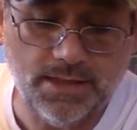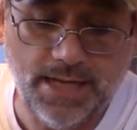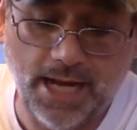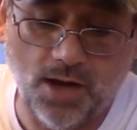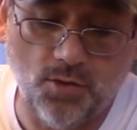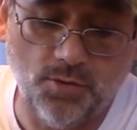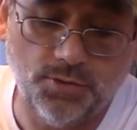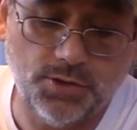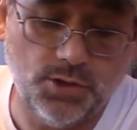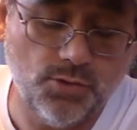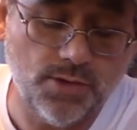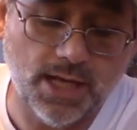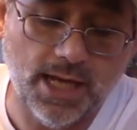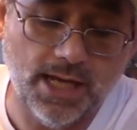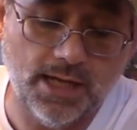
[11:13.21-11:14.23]
Now, the
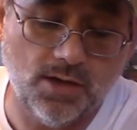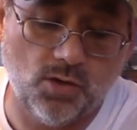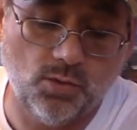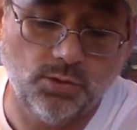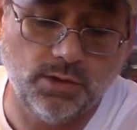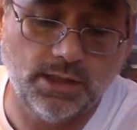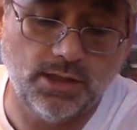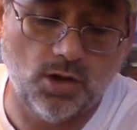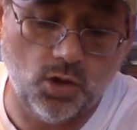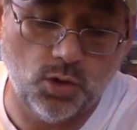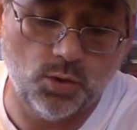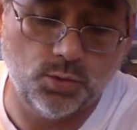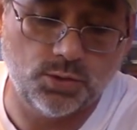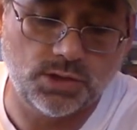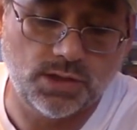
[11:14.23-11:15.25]
UK only
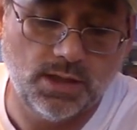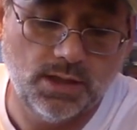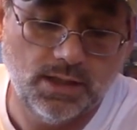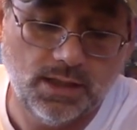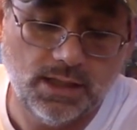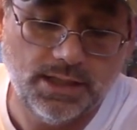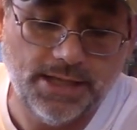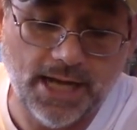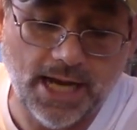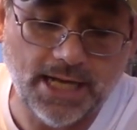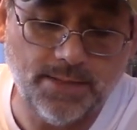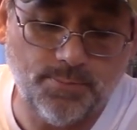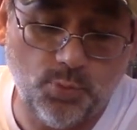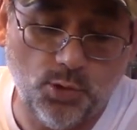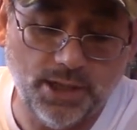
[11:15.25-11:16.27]
owes
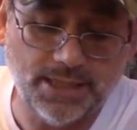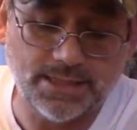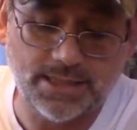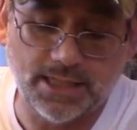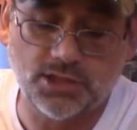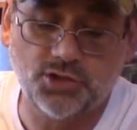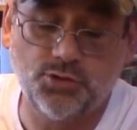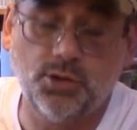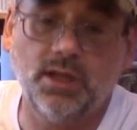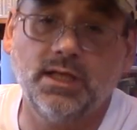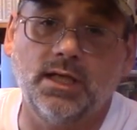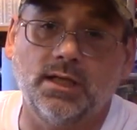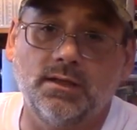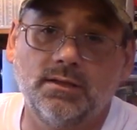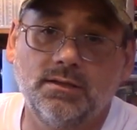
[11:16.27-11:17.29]
9.6
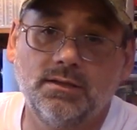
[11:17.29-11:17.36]
trillion.